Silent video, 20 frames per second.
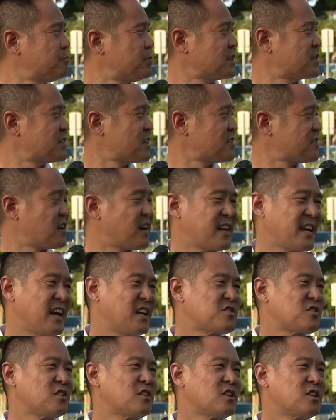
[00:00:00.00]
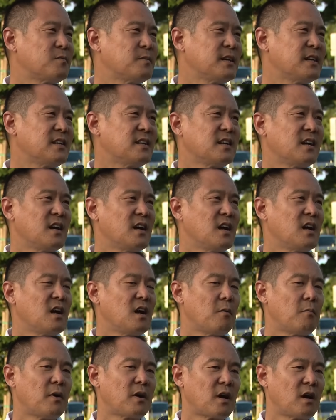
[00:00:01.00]
puts us on edge a little bit,
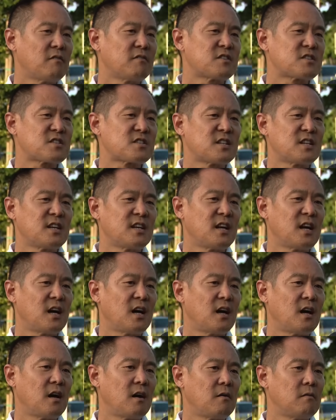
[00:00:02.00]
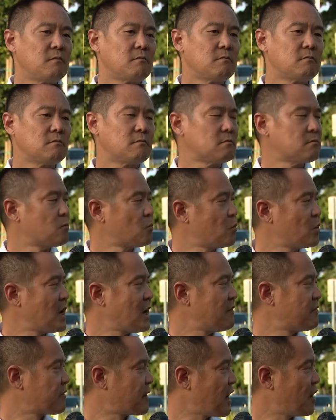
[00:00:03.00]
but obviously we
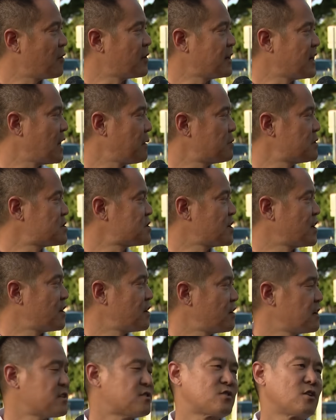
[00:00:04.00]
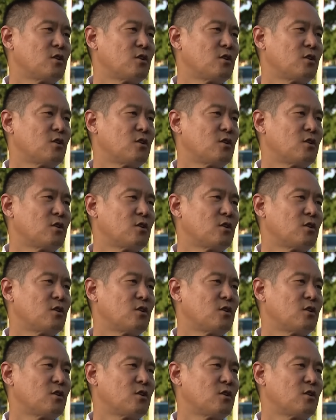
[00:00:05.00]
have caring neighbors here, and